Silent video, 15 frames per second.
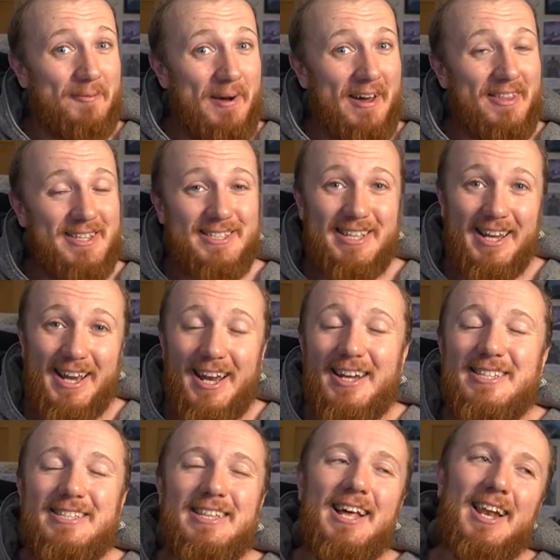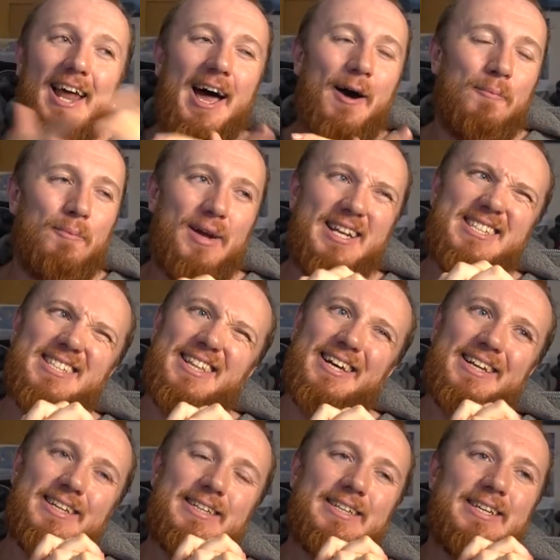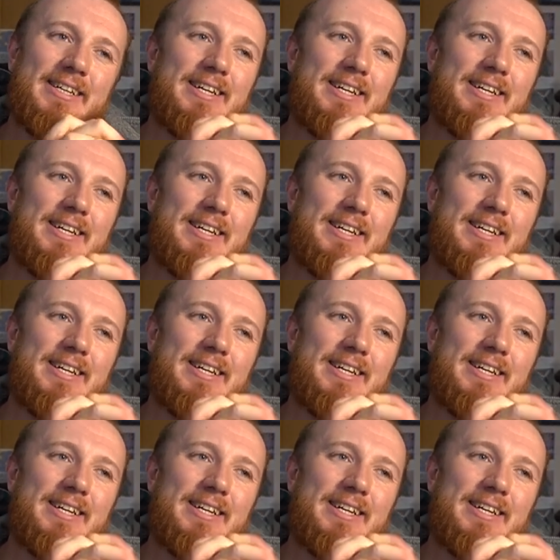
about this thing, and I still am, but it's like.